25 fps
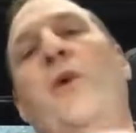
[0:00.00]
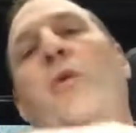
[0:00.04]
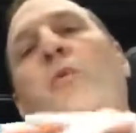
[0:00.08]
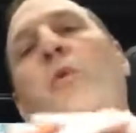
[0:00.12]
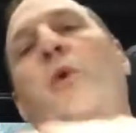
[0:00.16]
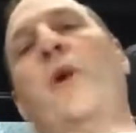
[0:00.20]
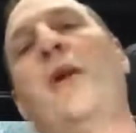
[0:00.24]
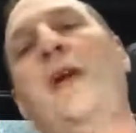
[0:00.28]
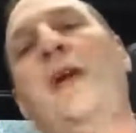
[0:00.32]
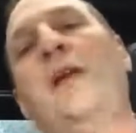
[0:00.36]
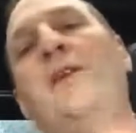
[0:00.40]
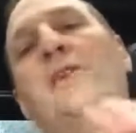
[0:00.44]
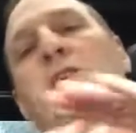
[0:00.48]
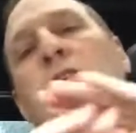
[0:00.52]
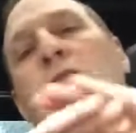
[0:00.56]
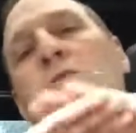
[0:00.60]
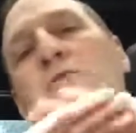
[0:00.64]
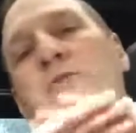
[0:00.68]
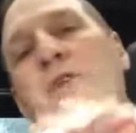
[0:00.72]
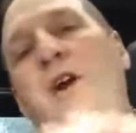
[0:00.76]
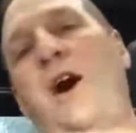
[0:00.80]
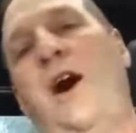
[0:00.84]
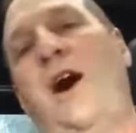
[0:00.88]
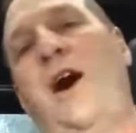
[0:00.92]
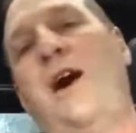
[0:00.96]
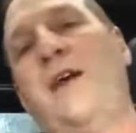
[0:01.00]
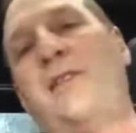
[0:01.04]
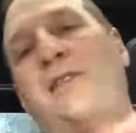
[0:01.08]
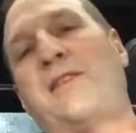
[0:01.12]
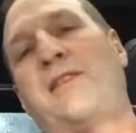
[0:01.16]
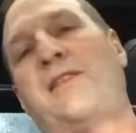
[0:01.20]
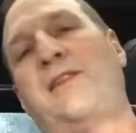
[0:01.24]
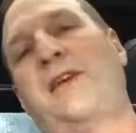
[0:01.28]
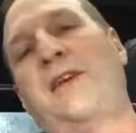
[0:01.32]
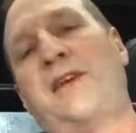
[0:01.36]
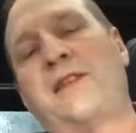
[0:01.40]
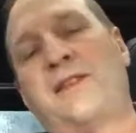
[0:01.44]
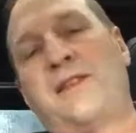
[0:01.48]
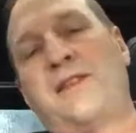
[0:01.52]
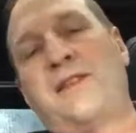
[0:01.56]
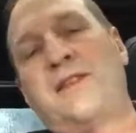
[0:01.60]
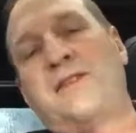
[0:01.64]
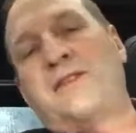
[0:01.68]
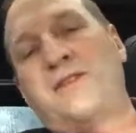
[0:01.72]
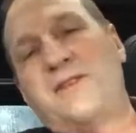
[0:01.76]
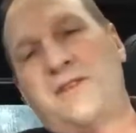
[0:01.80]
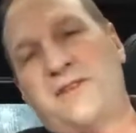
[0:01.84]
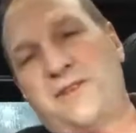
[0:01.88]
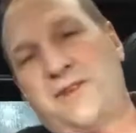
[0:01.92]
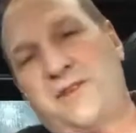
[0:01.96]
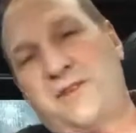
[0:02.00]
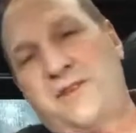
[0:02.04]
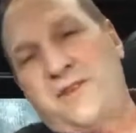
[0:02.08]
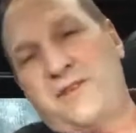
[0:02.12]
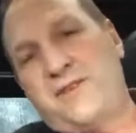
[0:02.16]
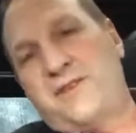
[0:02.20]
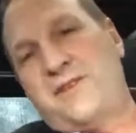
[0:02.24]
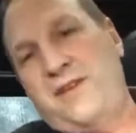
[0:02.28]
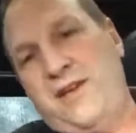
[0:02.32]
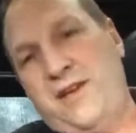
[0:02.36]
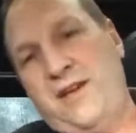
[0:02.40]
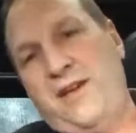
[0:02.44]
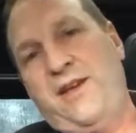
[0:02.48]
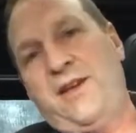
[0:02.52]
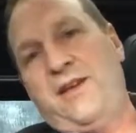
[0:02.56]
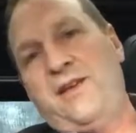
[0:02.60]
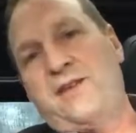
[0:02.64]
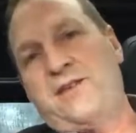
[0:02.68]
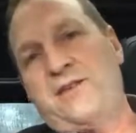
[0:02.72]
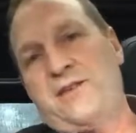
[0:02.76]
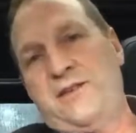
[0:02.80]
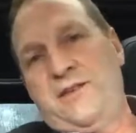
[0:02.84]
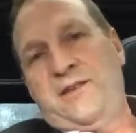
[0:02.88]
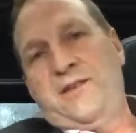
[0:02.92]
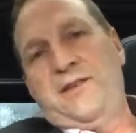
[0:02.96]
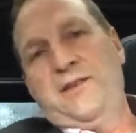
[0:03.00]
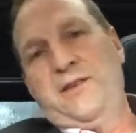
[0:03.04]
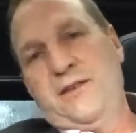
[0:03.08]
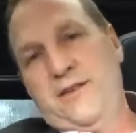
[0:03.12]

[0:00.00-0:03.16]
We do not think this is a disease.